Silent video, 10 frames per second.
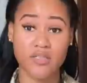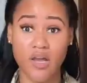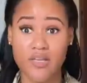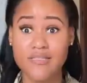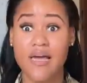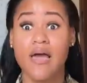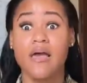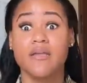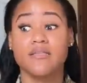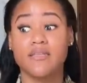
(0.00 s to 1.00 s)
dollars.
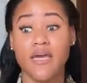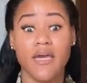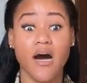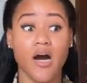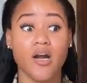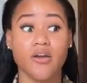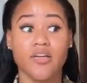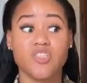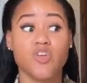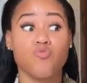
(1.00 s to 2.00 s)

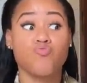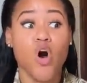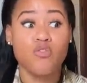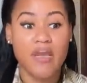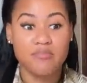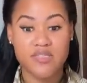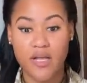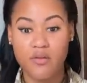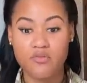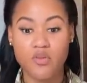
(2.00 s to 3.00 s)
They surround
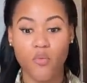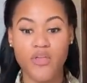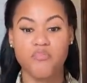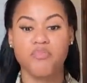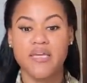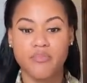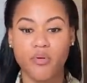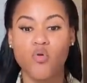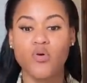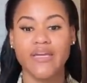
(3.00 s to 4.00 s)
themselves with
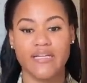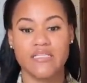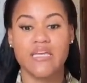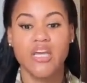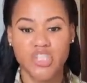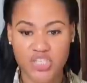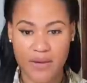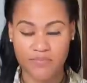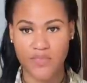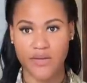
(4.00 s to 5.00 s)
people who can teach
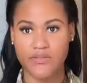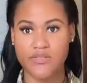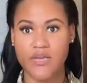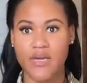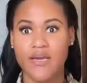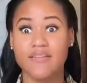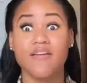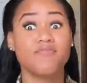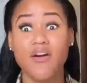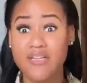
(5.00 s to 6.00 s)
them things.
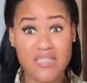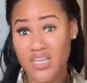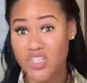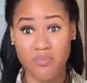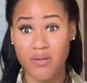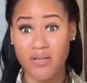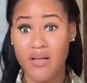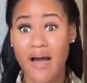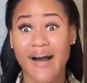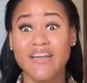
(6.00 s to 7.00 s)
They're very teachable.
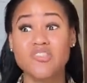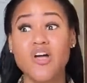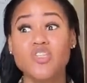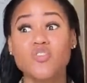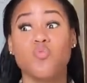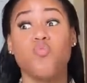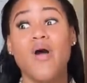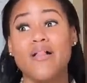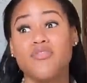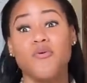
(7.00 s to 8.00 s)
And it's not just
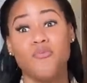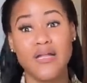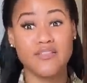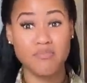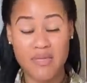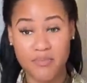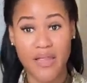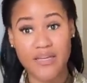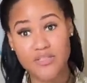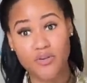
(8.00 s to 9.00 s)
wealthy people
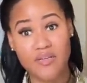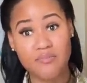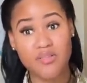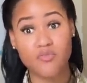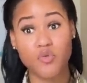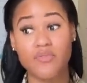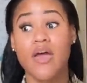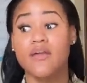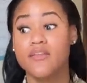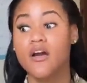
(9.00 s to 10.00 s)
that they surround themselves with.
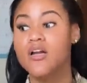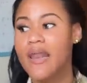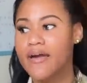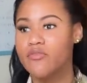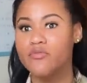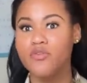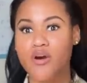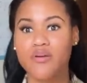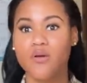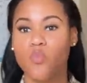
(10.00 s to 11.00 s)
They're
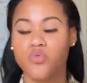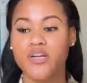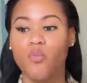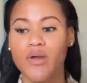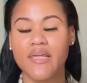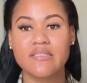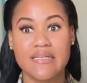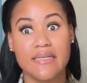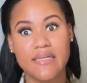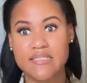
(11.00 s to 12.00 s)
willing to
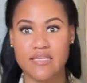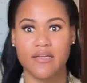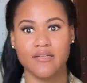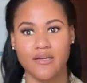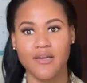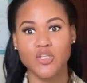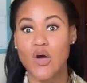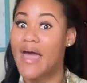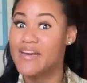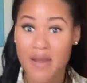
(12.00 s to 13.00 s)
listen to
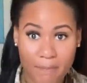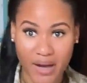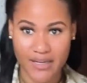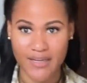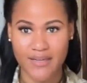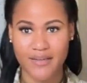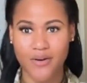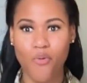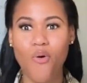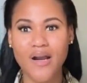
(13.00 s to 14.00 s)
anybody
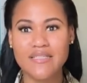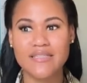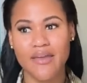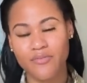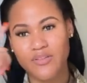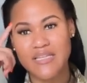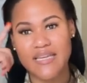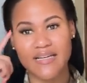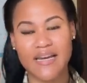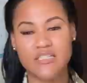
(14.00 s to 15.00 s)
once they
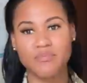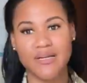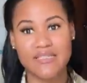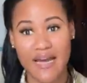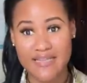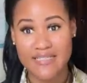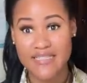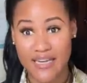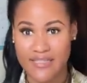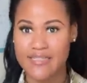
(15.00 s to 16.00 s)
detect that this person has
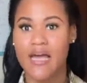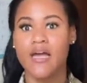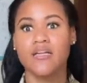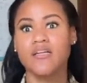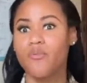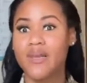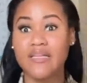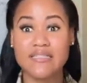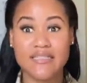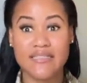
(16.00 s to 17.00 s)
sense. They're
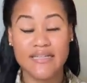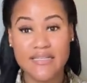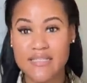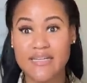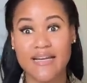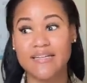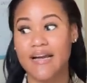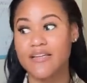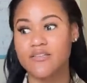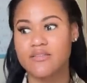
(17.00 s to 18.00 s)
willing to listen
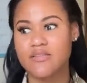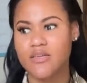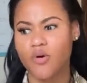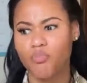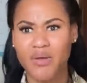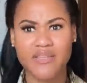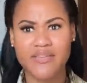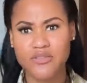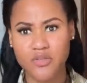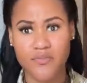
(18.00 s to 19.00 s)
and see, you know, pick
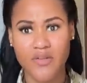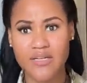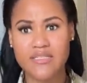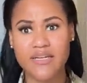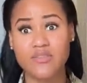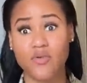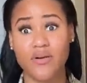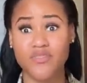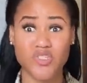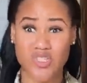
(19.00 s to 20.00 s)
sense or some nonsense, or
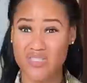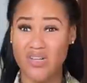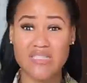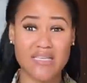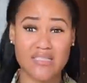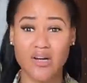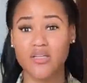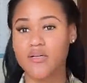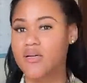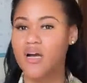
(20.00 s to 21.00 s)
if it's just nonsensical,
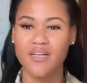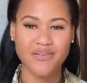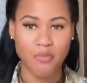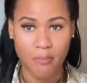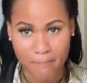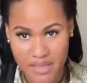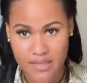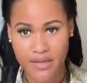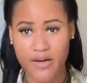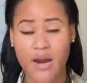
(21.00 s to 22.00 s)
they're not gonna even be
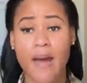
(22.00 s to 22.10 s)
there.